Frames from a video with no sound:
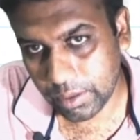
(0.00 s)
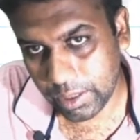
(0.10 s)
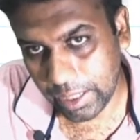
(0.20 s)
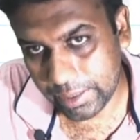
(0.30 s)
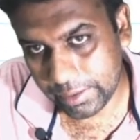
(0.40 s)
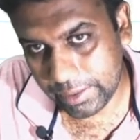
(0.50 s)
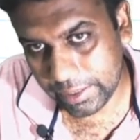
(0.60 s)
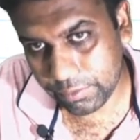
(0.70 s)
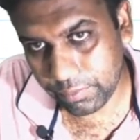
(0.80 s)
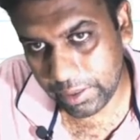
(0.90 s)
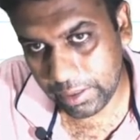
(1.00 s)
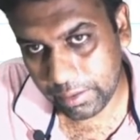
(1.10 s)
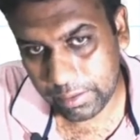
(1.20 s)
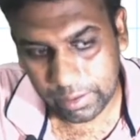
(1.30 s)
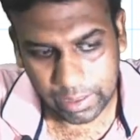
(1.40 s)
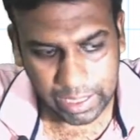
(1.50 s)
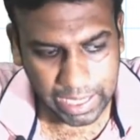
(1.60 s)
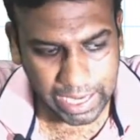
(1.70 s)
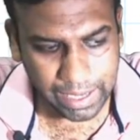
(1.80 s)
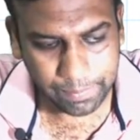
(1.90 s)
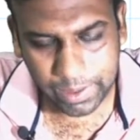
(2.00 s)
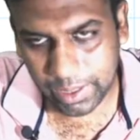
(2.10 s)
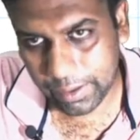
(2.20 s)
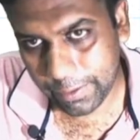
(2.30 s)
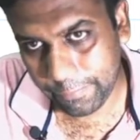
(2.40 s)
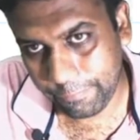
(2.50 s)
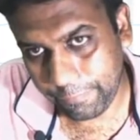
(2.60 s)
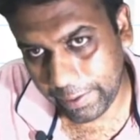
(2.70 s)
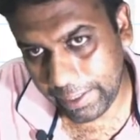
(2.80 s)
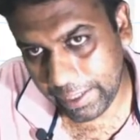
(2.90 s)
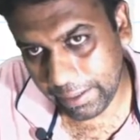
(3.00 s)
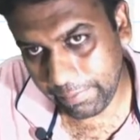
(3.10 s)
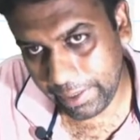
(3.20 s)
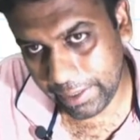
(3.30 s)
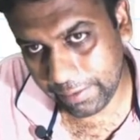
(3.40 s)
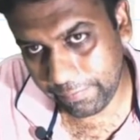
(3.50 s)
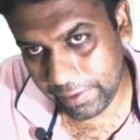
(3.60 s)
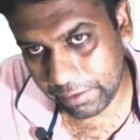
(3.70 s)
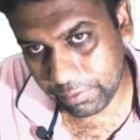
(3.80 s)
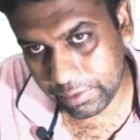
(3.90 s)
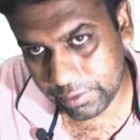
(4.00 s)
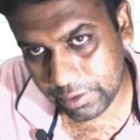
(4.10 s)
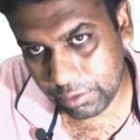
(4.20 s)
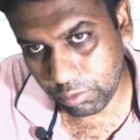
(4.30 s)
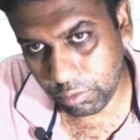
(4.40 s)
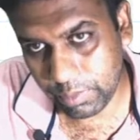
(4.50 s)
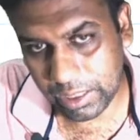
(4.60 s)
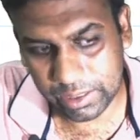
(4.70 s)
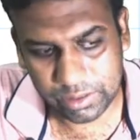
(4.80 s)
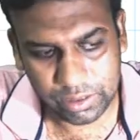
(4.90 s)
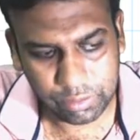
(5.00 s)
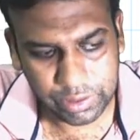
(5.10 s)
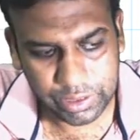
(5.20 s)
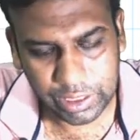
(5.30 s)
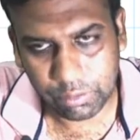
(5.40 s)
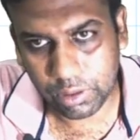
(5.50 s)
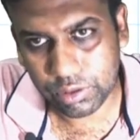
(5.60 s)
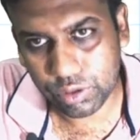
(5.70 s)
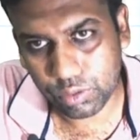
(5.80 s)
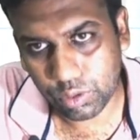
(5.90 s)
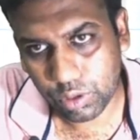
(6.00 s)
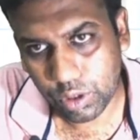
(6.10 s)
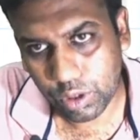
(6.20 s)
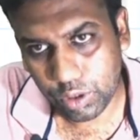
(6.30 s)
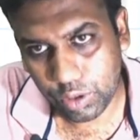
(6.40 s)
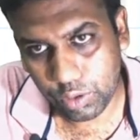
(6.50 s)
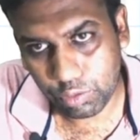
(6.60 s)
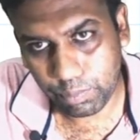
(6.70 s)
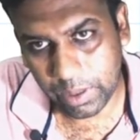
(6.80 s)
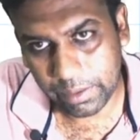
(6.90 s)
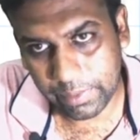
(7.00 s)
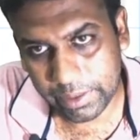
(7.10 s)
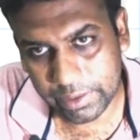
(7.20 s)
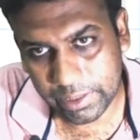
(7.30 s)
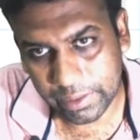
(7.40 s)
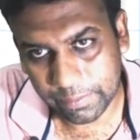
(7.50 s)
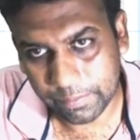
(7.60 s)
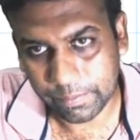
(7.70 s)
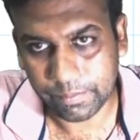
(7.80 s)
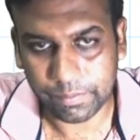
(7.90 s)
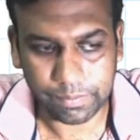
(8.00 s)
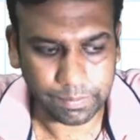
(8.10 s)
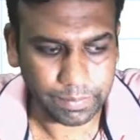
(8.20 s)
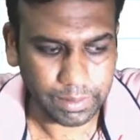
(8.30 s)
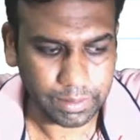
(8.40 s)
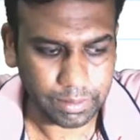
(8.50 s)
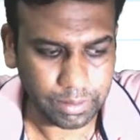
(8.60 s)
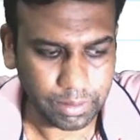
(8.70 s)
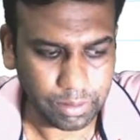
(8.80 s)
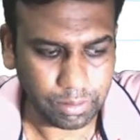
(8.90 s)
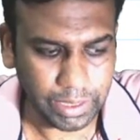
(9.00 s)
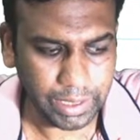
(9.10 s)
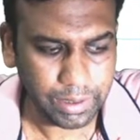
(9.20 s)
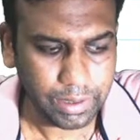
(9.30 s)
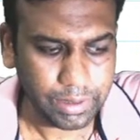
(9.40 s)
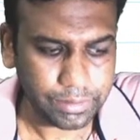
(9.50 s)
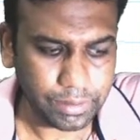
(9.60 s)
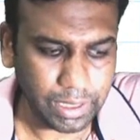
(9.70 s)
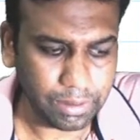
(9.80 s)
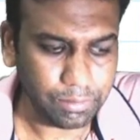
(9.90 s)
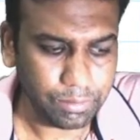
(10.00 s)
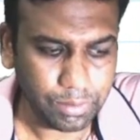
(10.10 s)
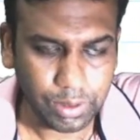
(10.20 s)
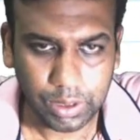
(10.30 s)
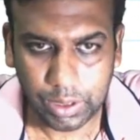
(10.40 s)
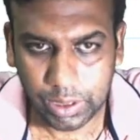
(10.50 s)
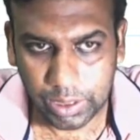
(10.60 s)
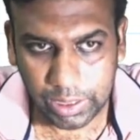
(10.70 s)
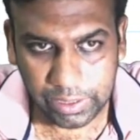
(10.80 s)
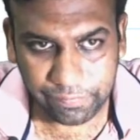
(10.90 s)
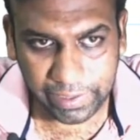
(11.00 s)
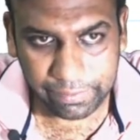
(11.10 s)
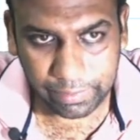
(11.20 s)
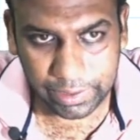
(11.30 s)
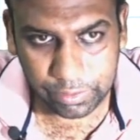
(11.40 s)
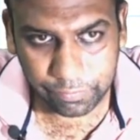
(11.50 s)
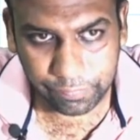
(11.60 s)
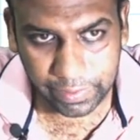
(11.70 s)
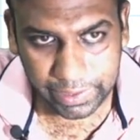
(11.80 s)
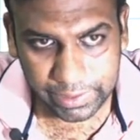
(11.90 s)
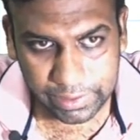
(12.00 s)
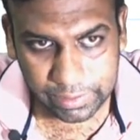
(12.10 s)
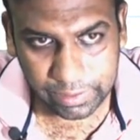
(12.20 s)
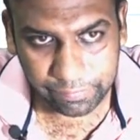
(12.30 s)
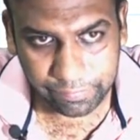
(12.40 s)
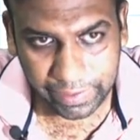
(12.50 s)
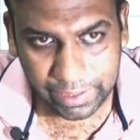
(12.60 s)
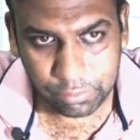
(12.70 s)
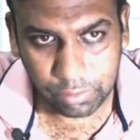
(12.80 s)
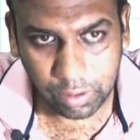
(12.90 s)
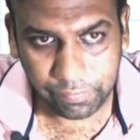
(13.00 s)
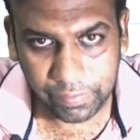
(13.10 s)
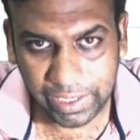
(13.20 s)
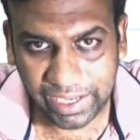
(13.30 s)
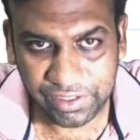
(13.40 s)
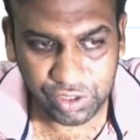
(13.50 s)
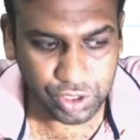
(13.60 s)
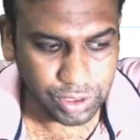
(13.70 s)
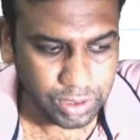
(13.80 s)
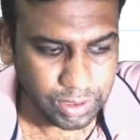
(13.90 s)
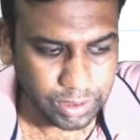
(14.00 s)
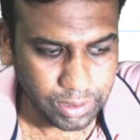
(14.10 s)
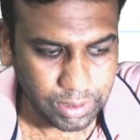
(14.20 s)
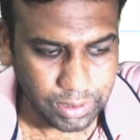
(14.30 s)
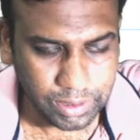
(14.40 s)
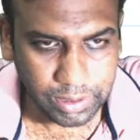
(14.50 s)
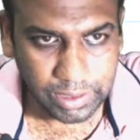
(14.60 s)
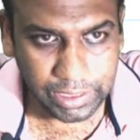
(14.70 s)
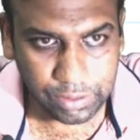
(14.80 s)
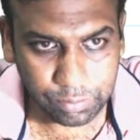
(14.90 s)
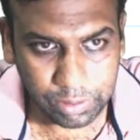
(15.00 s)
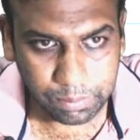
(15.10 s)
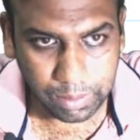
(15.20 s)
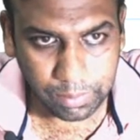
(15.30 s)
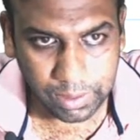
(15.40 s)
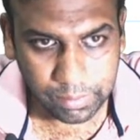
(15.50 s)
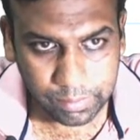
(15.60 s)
and this will have a fundamental frequency omega 0 is equals to 2 pi by 3. Okay, so now if I want to find the value of h e to the power